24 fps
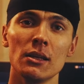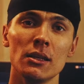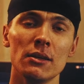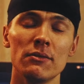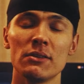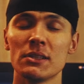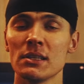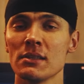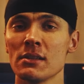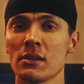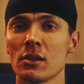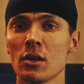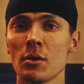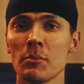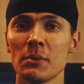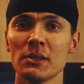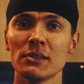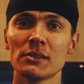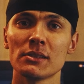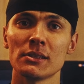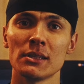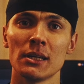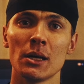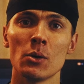leave it in the
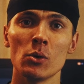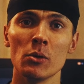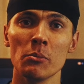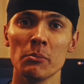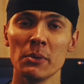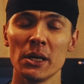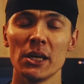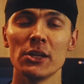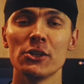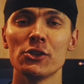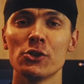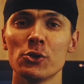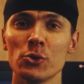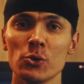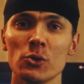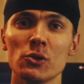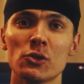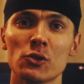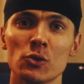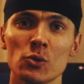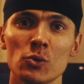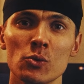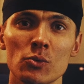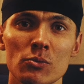comments and I will make sure
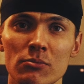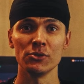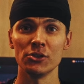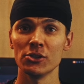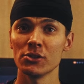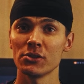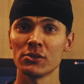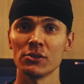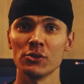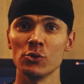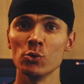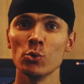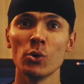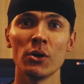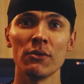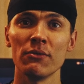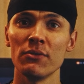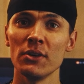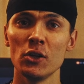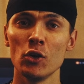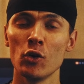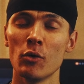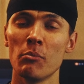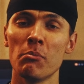to just do a
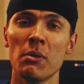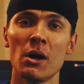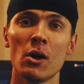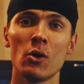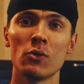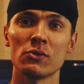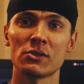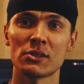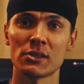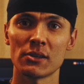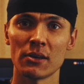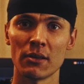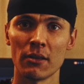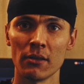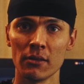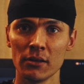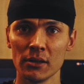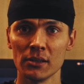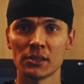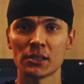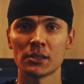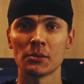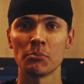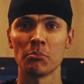video about
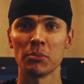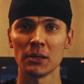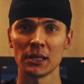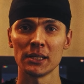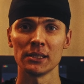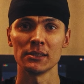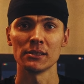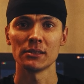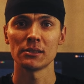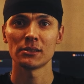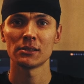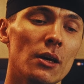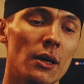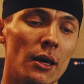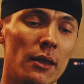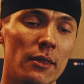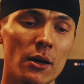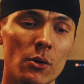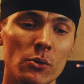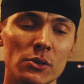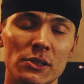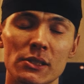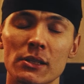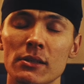this place. And that
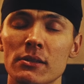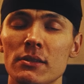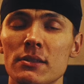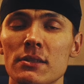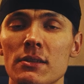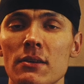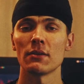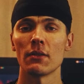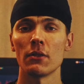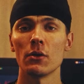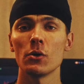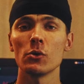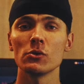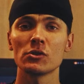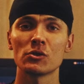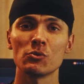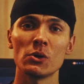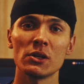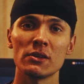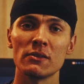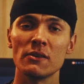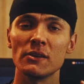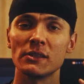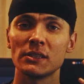was it. Those
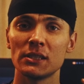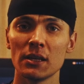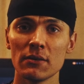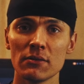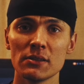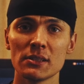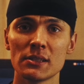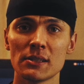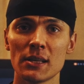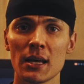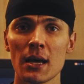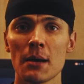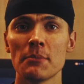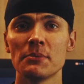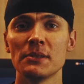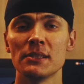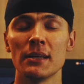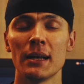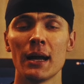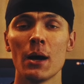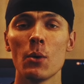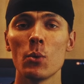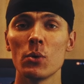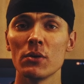were the seven steps that
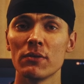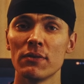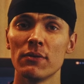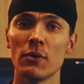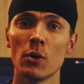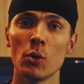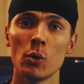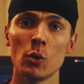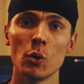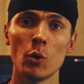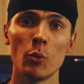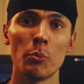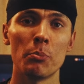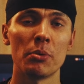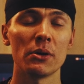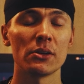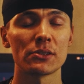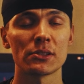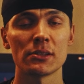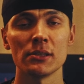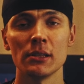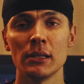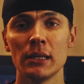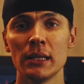I would follow
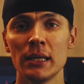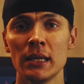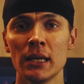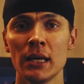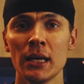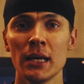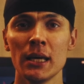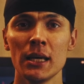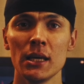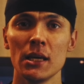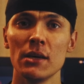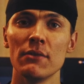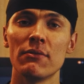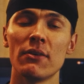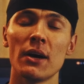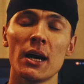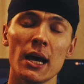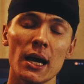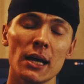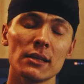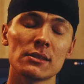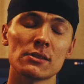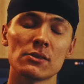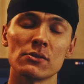personally if I
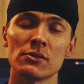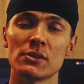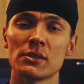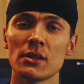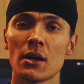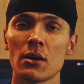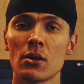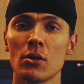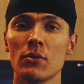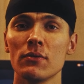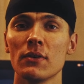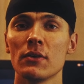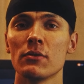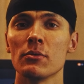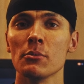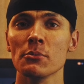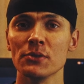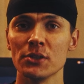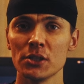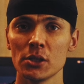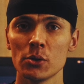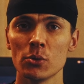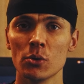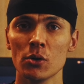had to start over from
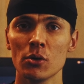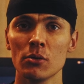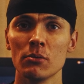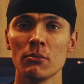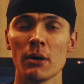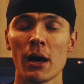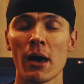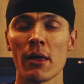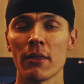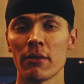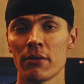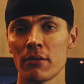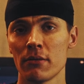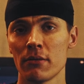0 ah,